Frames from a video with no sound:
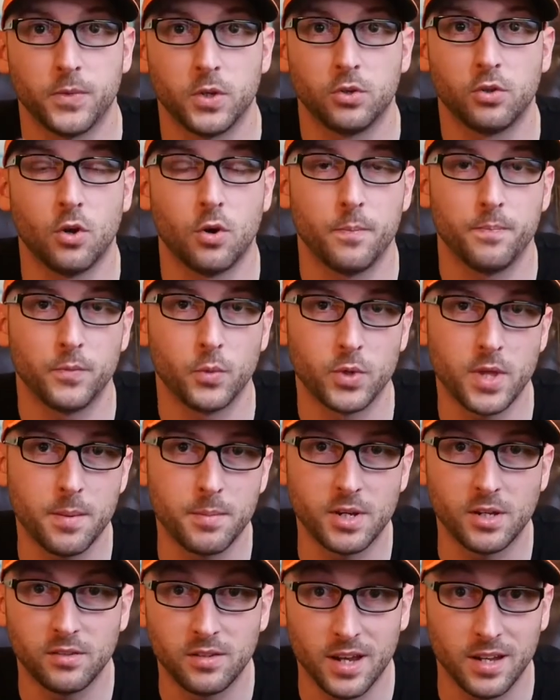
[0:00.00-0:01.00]
So with
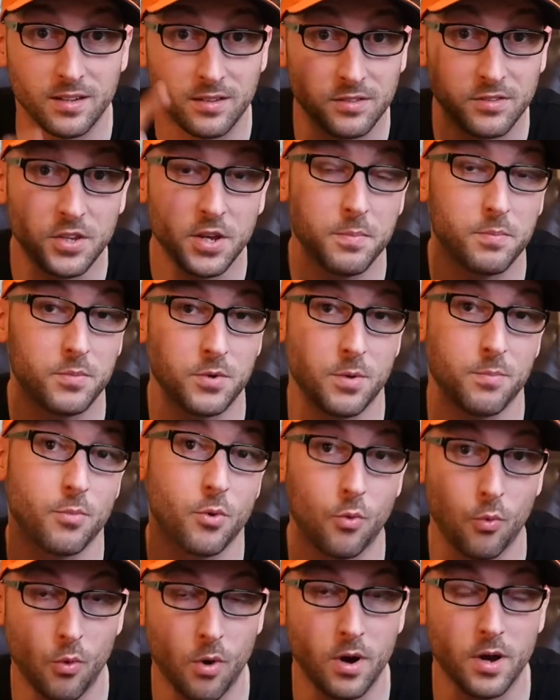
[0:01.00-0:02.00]
that being said, tip
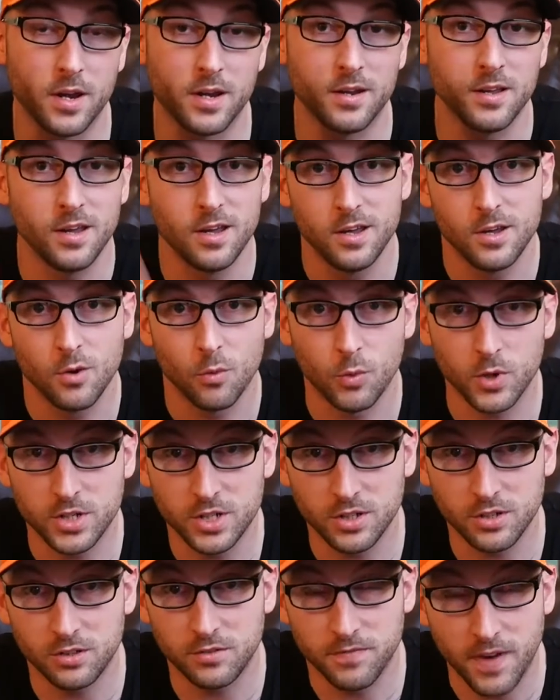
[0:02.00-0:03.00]
number one,
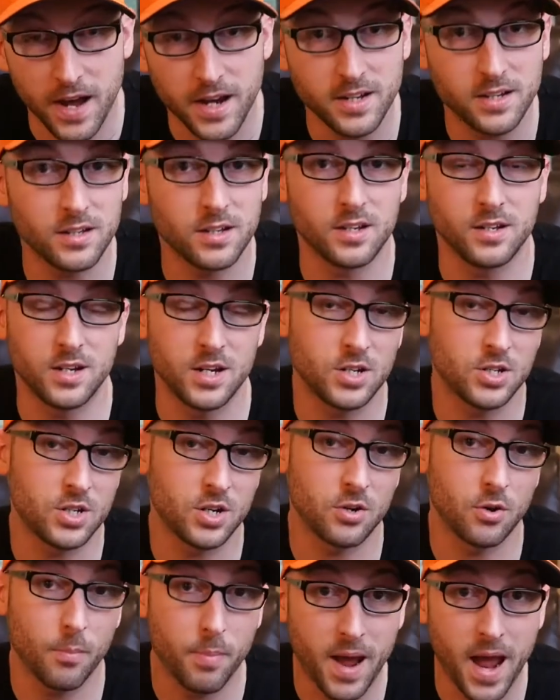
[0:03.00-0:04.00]
which is find a
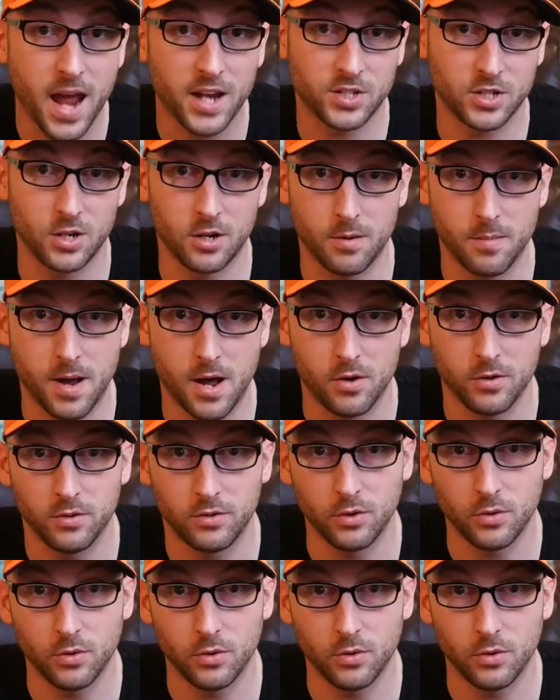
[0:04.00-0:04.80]
niche you're passionate about.